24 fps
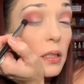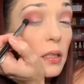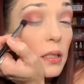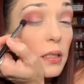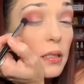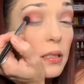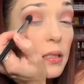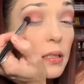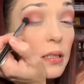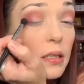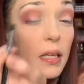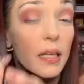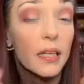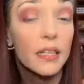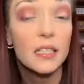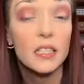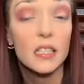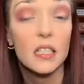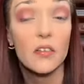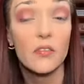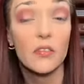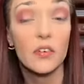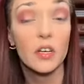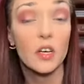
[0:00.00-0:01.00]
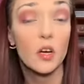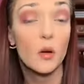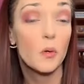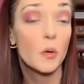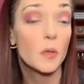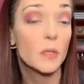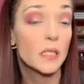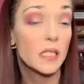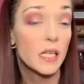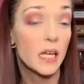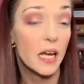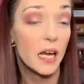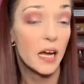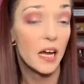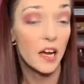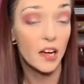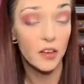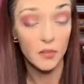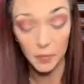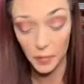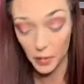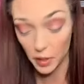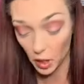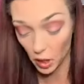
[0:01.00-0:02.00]
slice of it, almost half,
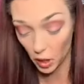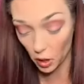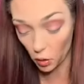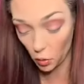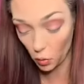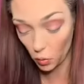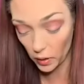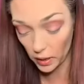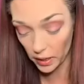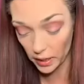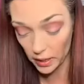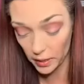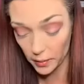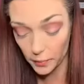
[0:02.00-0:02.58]
but not quite.